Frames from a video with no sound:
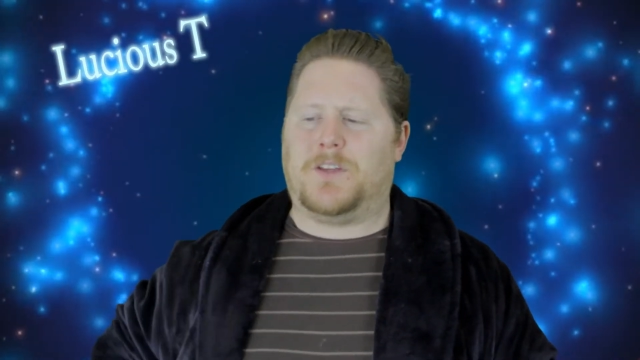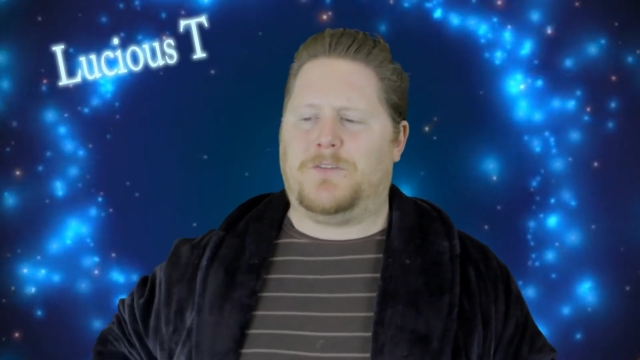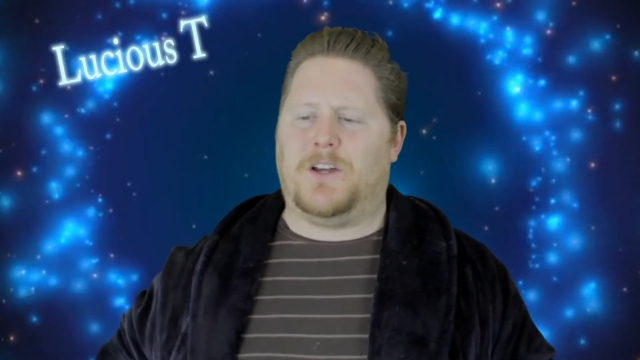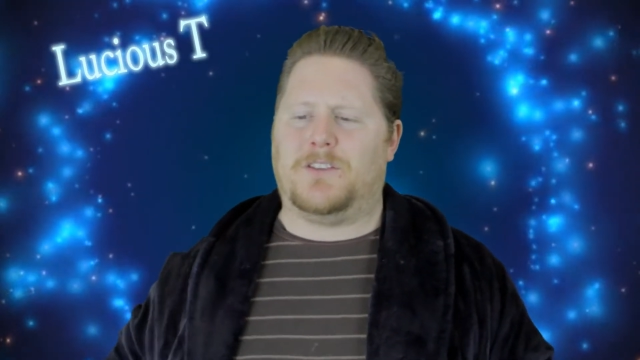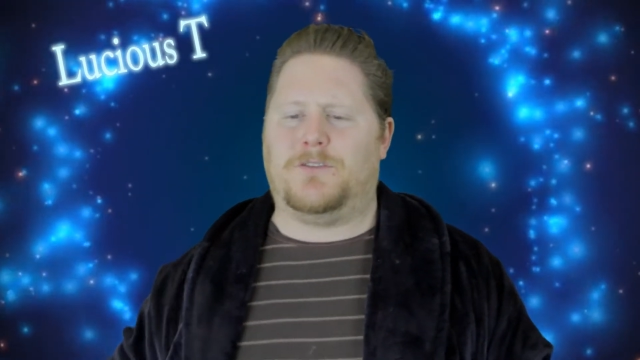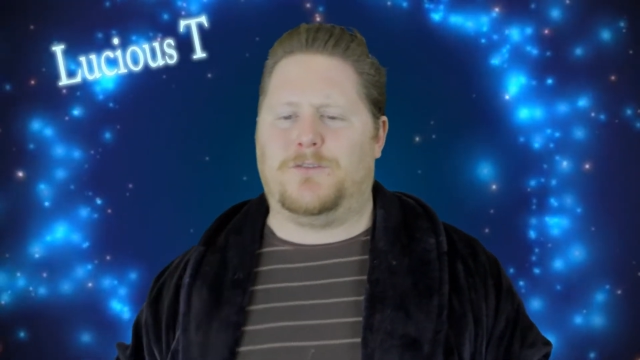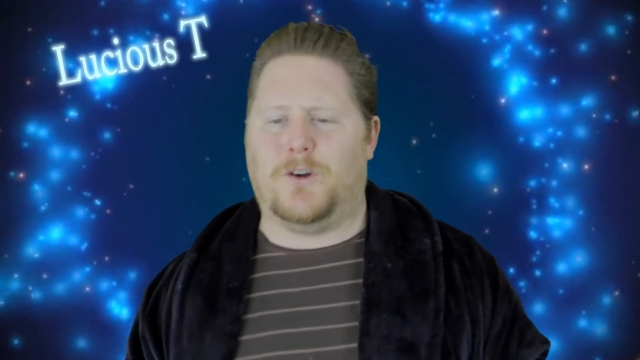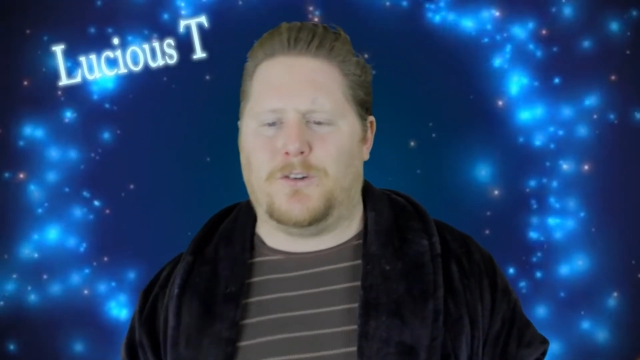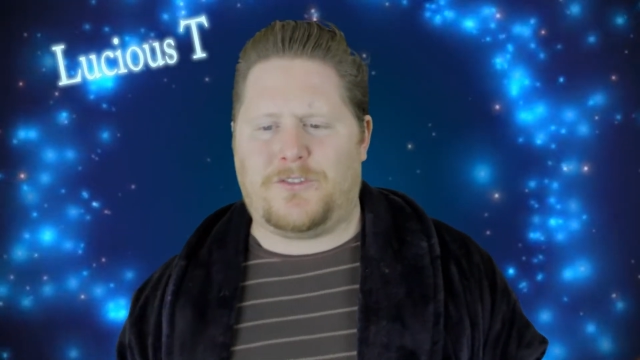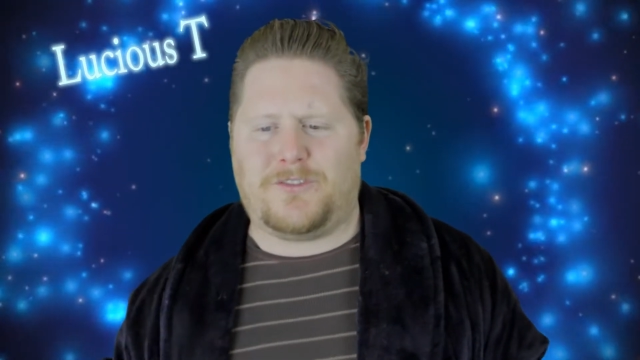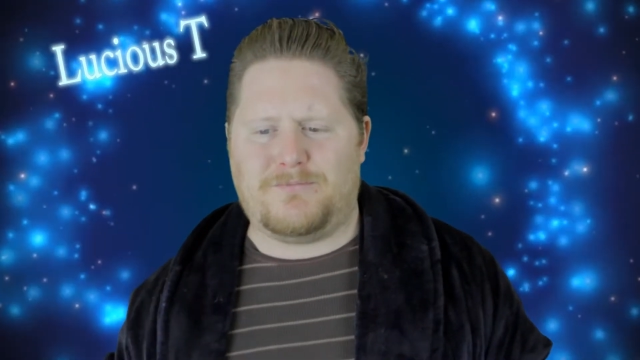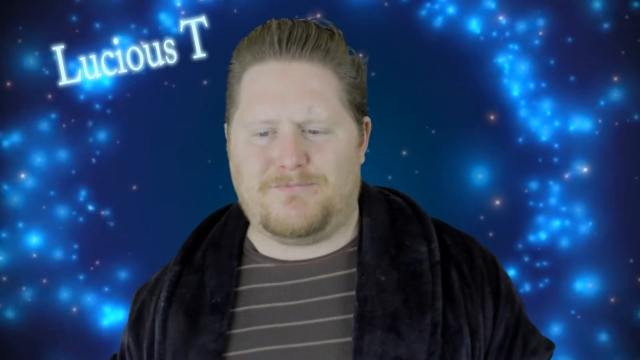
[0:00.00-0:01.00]
I thought the
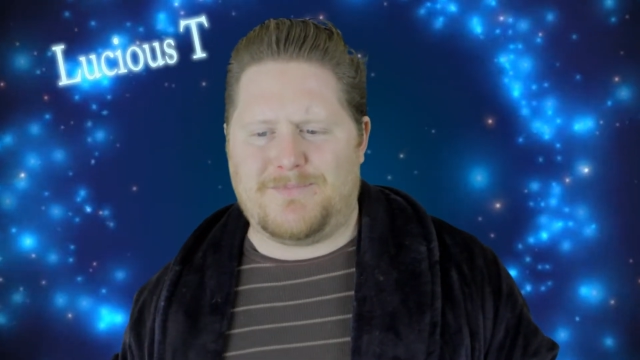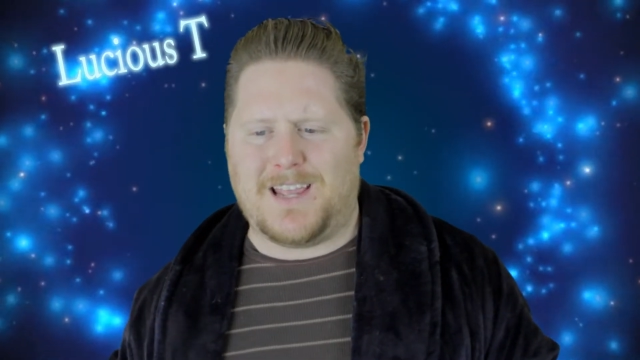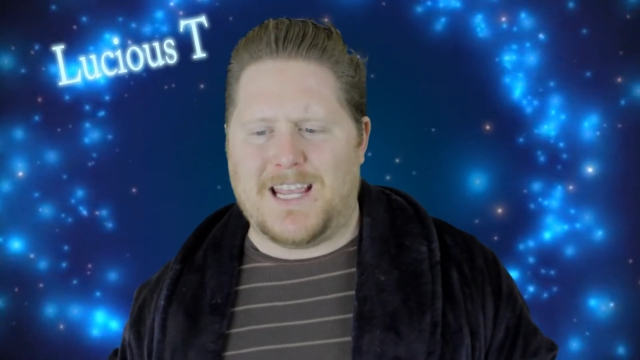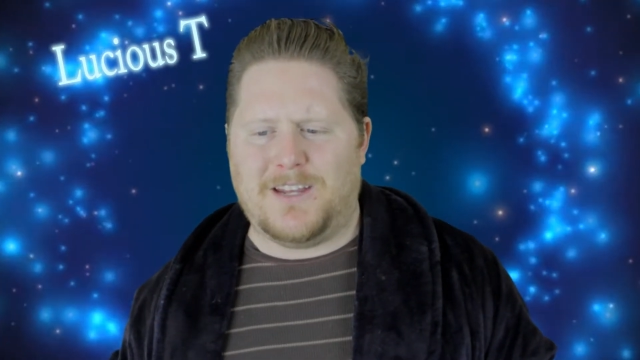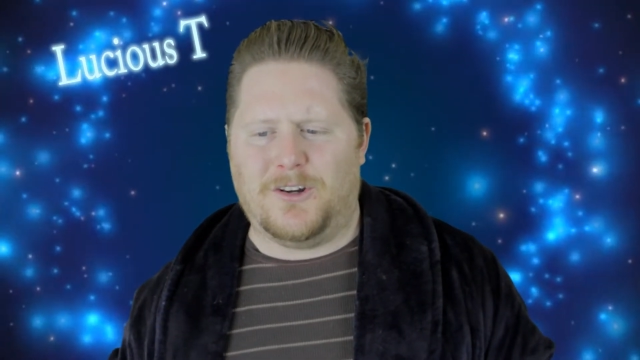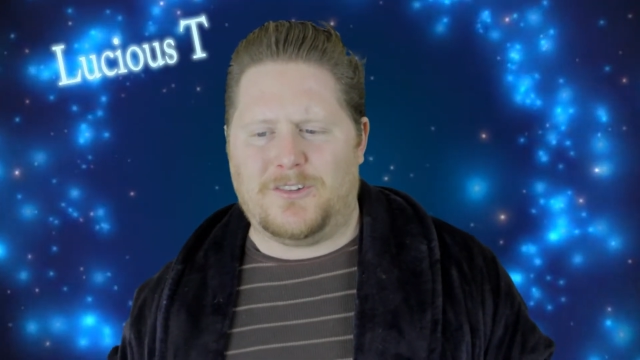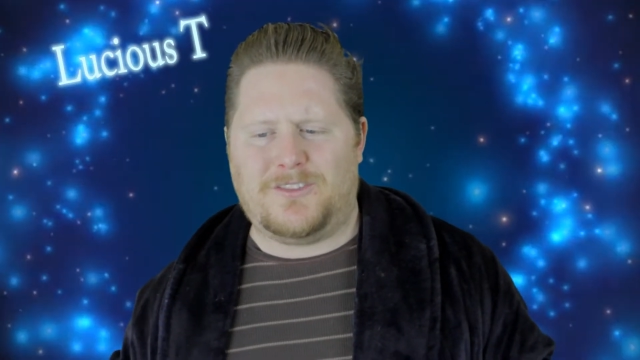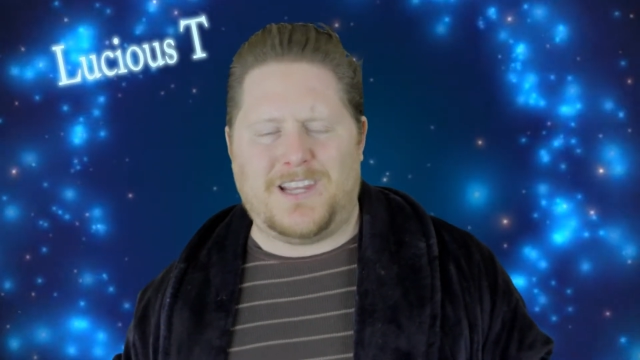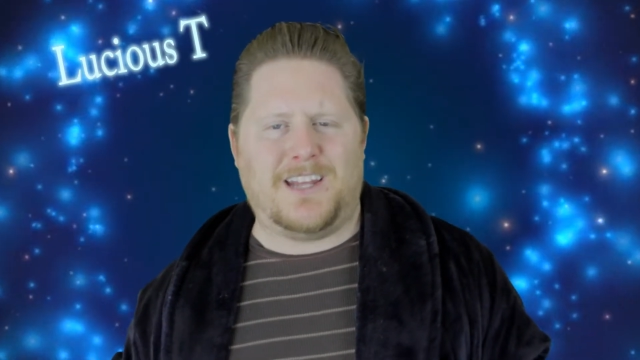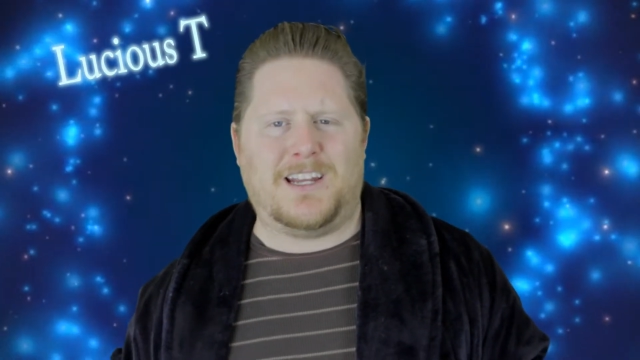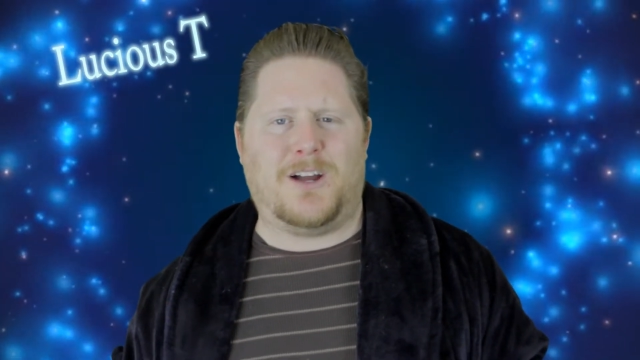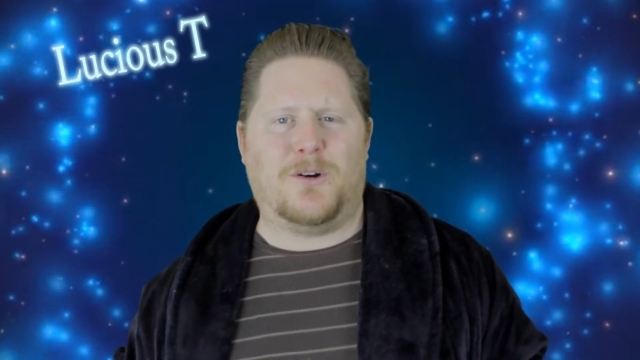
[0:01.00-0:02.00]
first 8 or
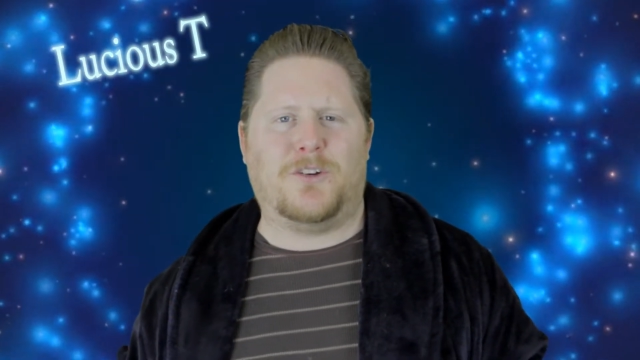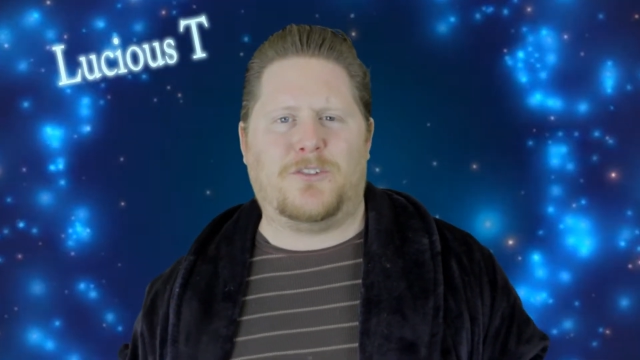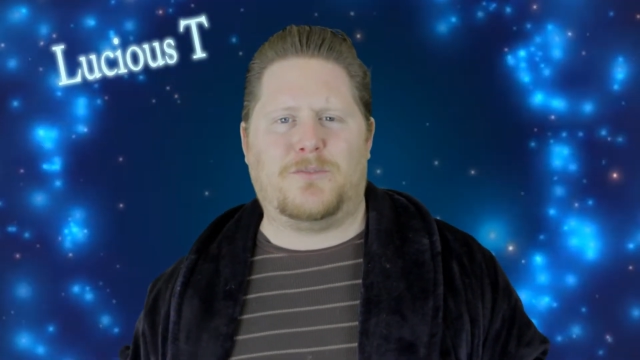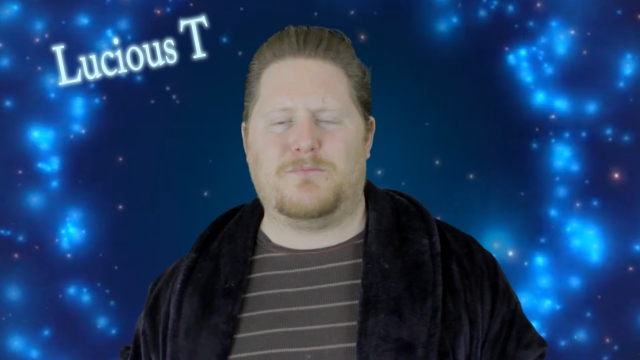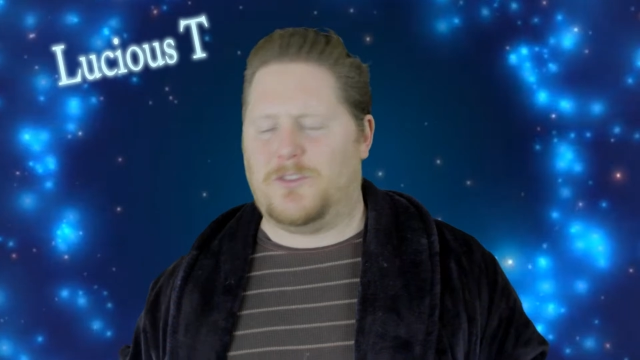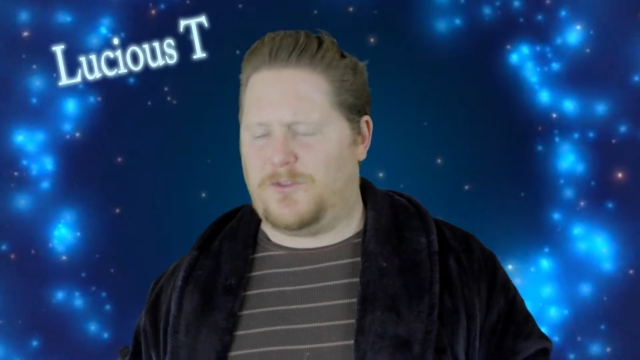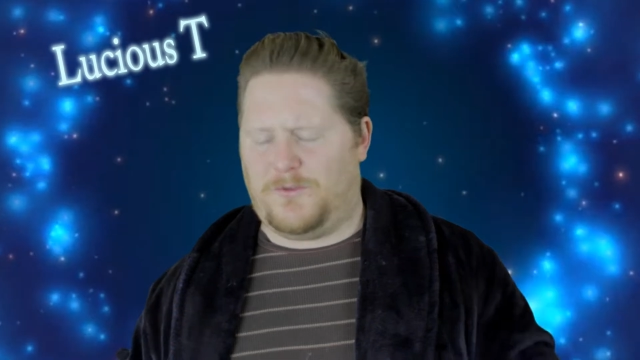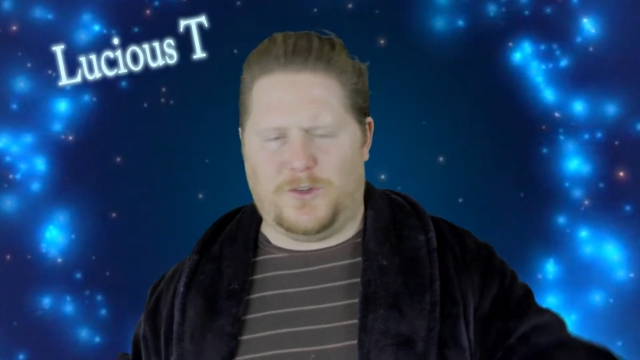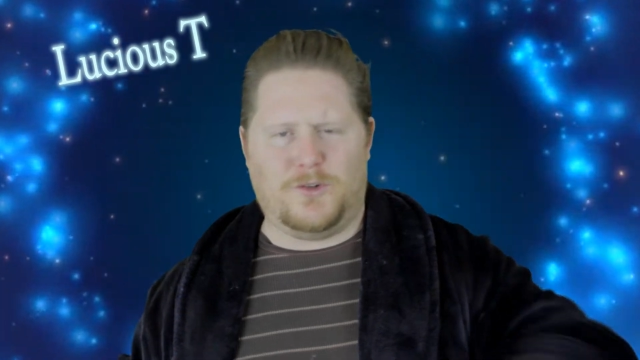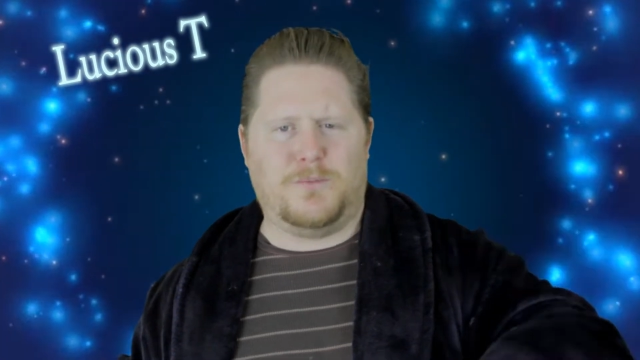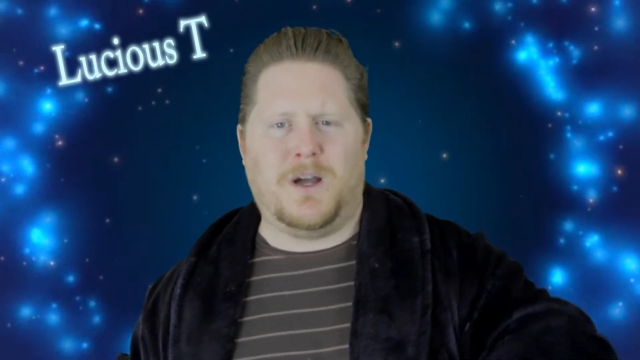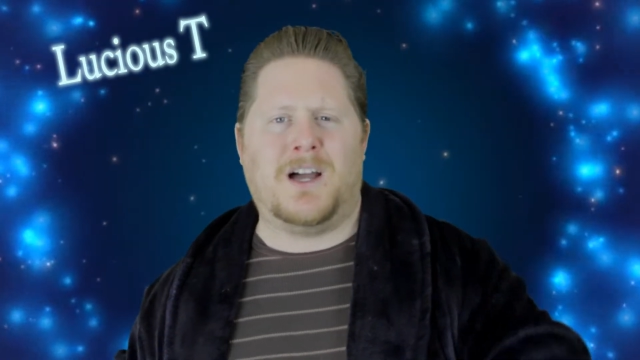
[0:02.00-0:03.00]
10 hours just
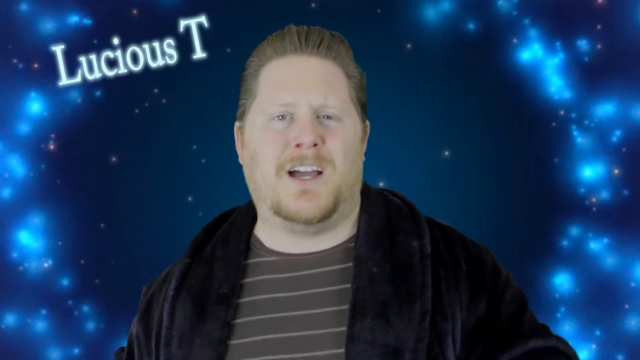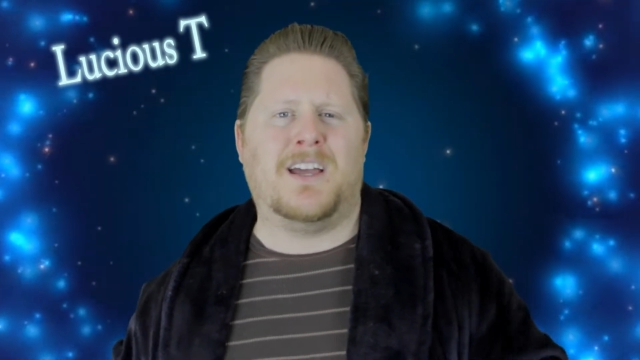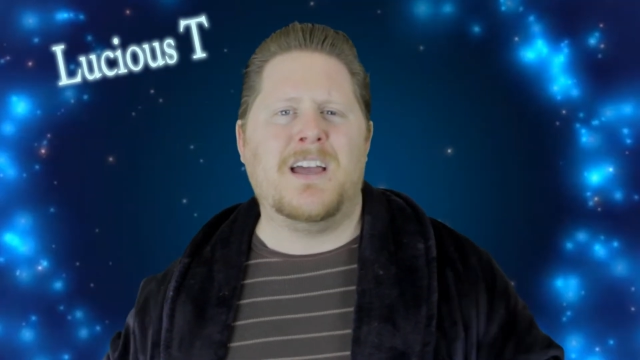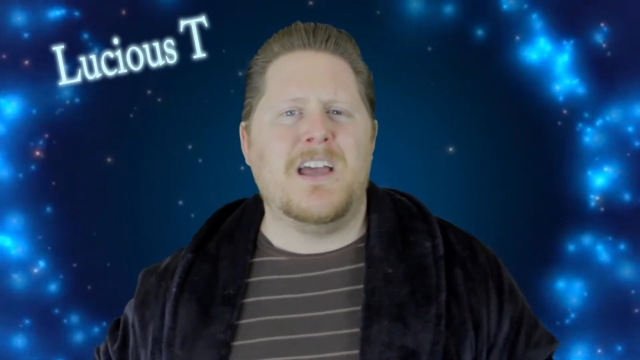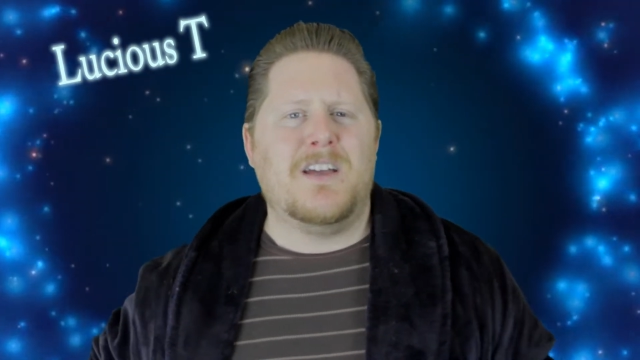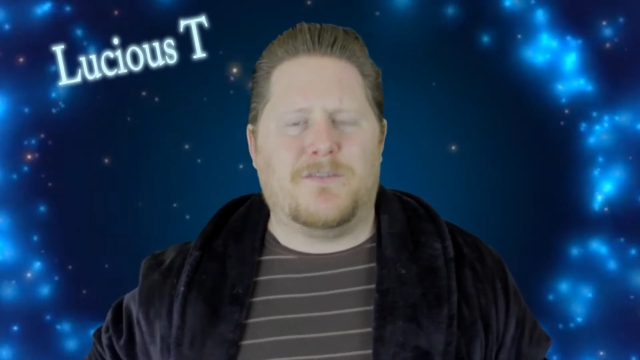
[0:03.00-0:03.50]
flew by.